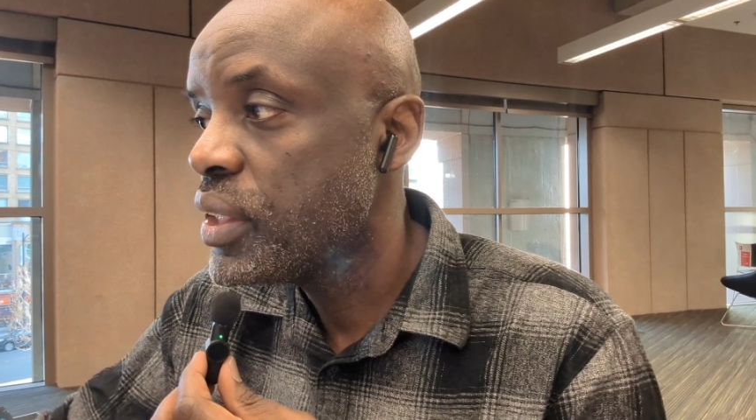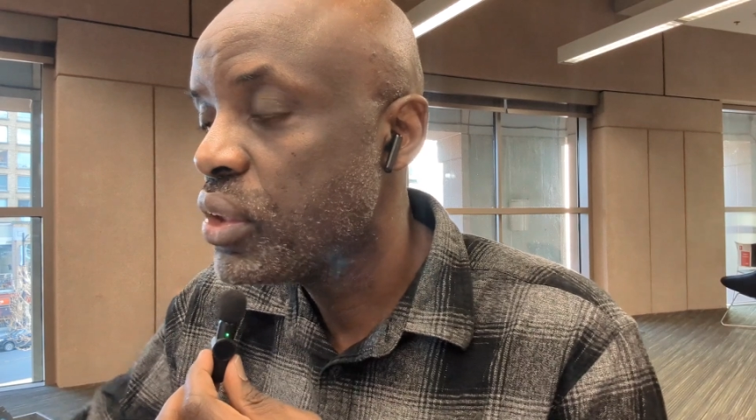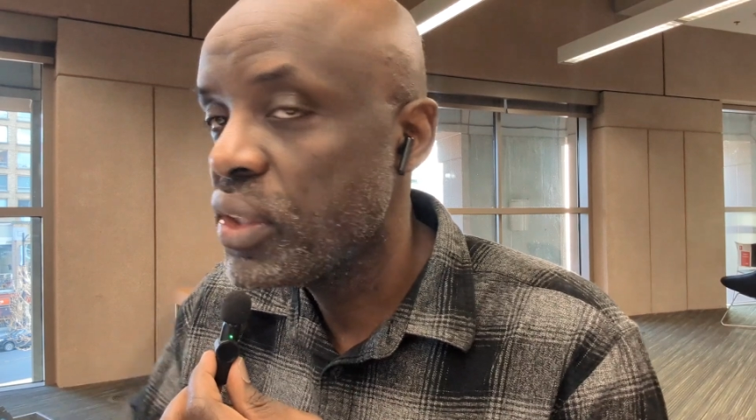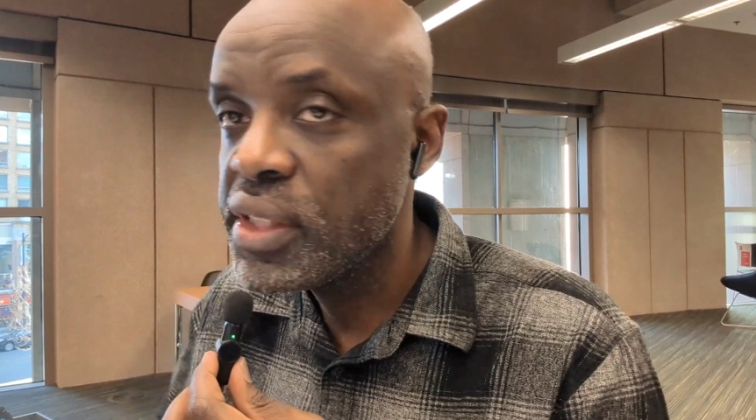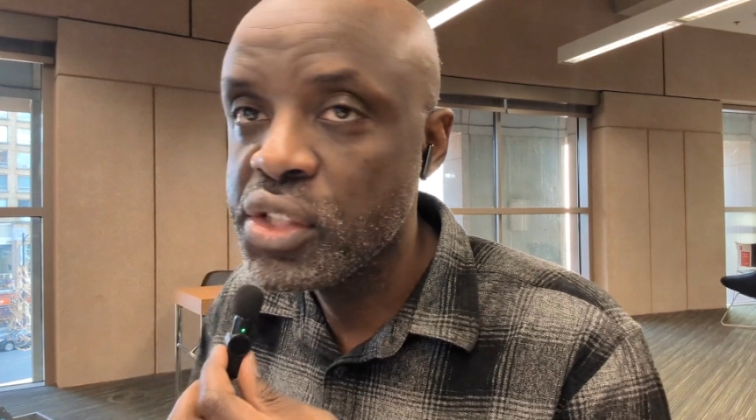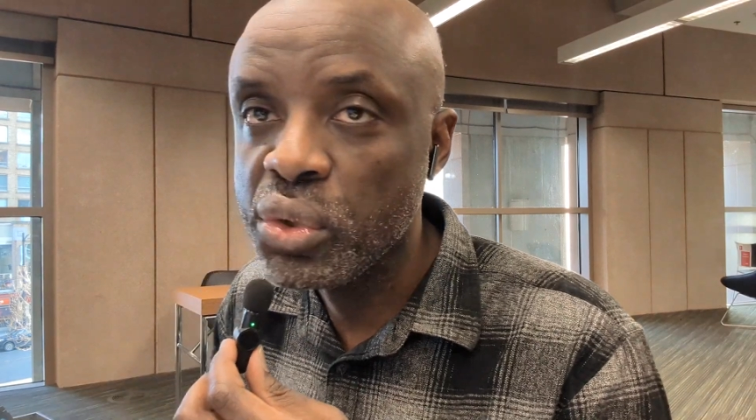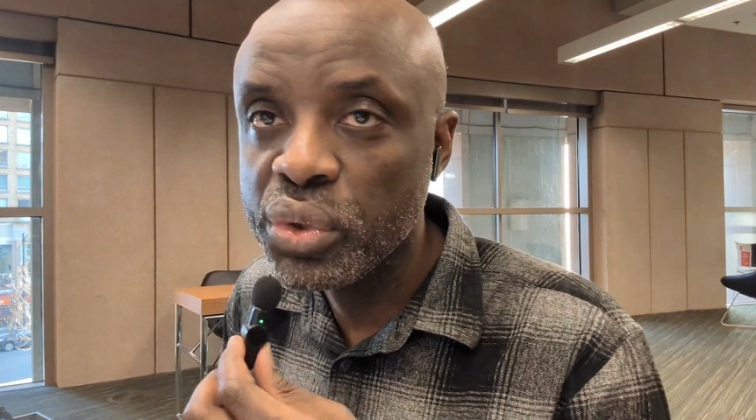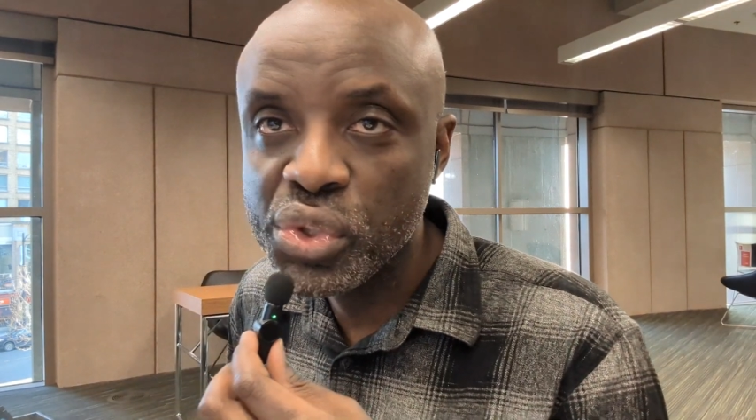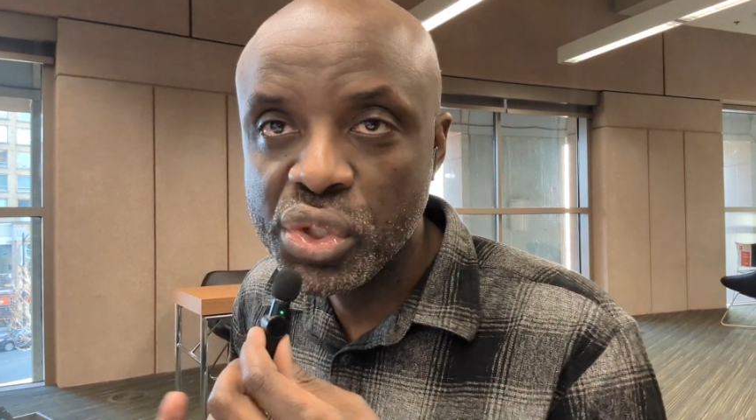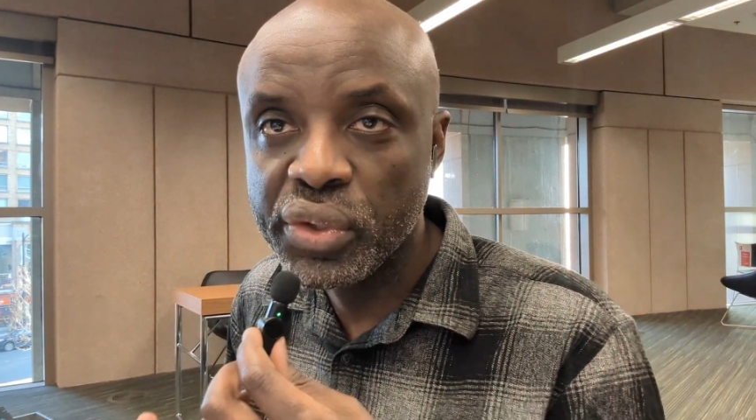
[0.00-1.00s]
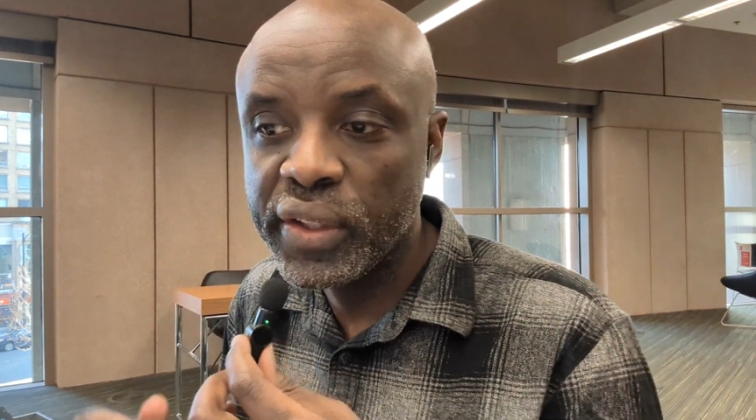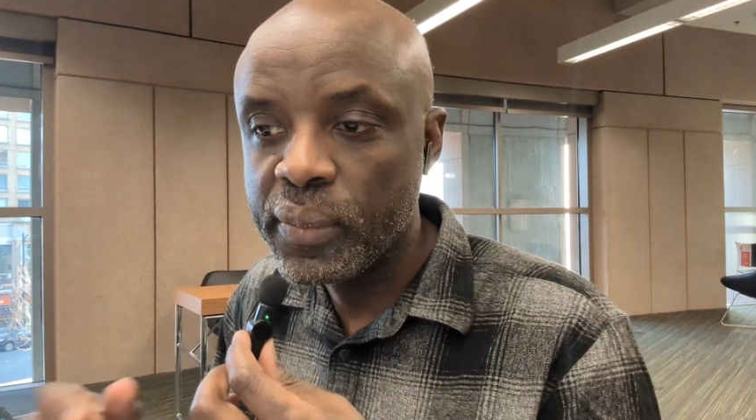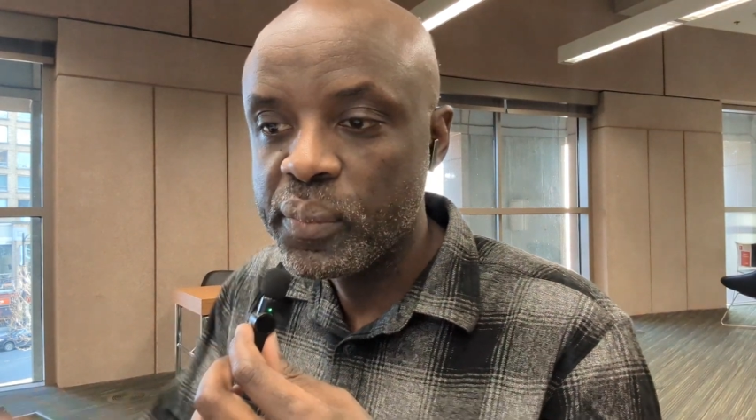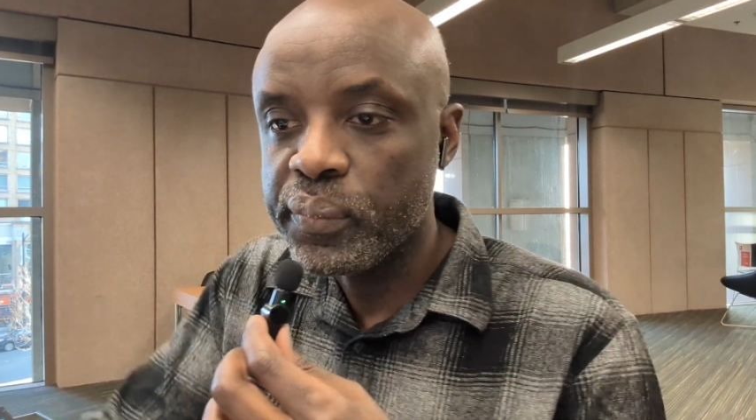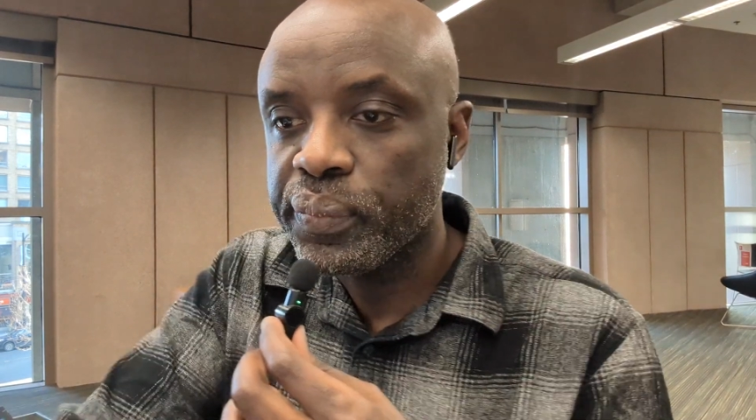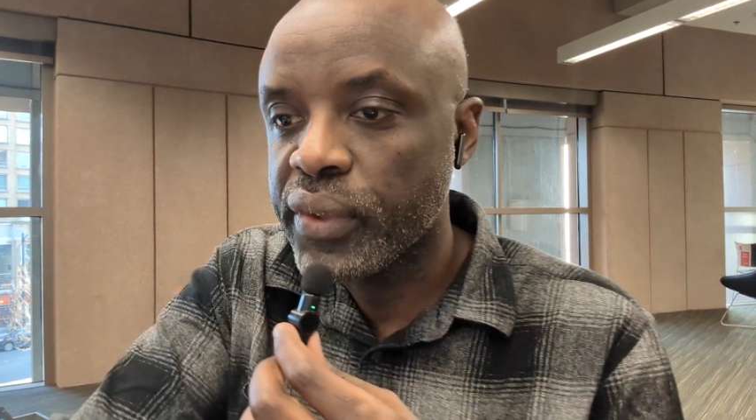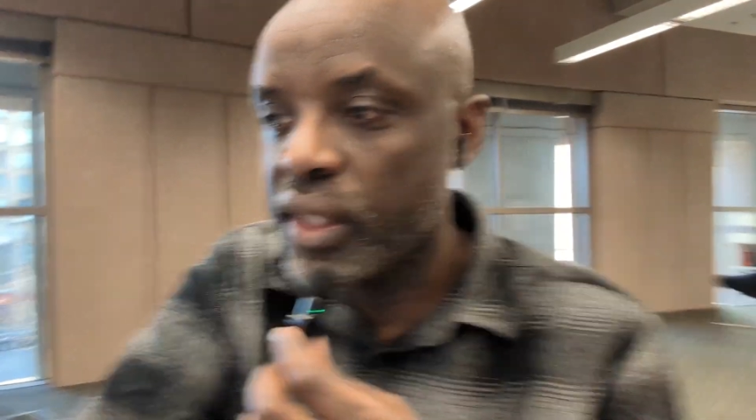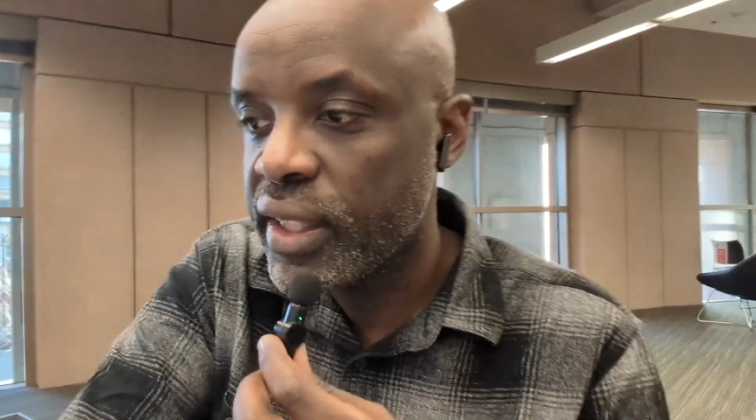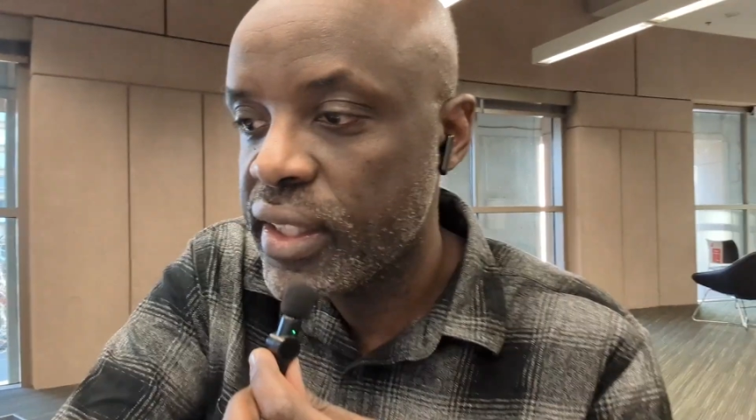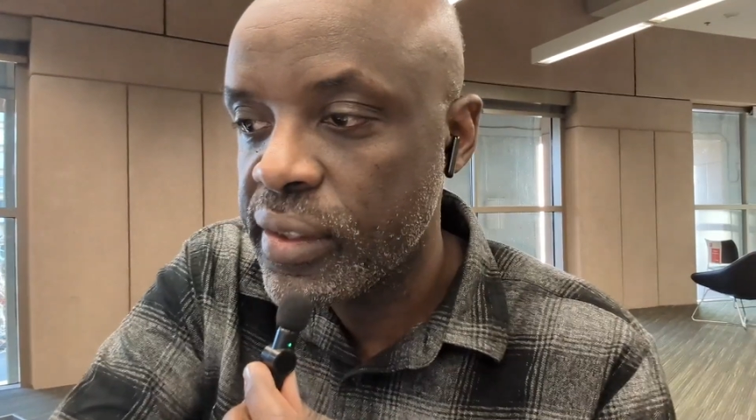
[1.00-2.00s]
So this is your own journey.
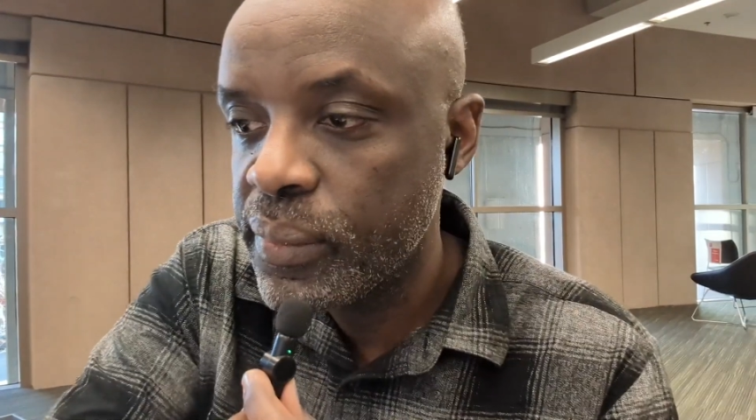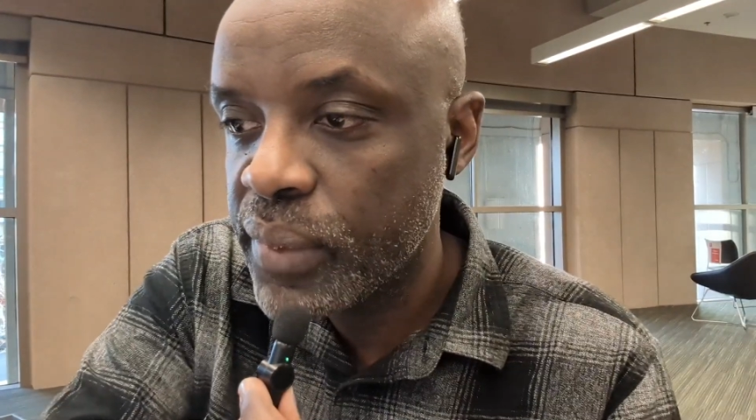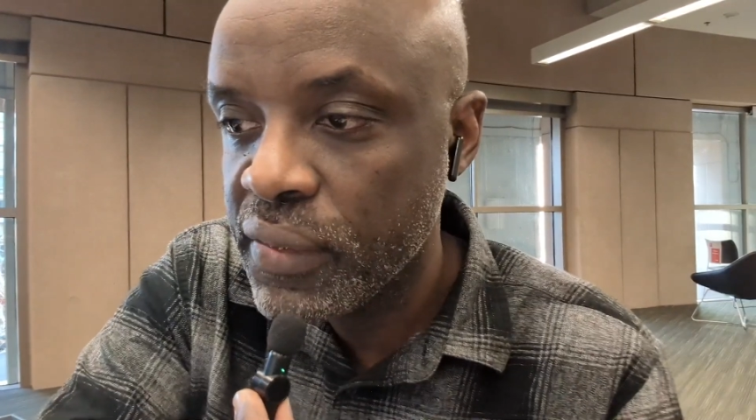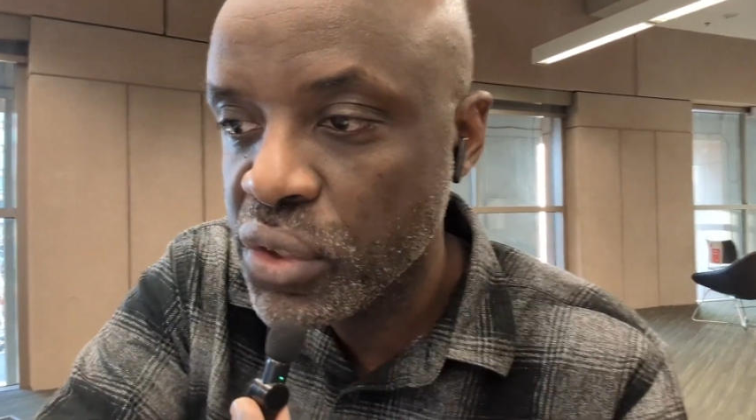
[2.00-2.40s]
I've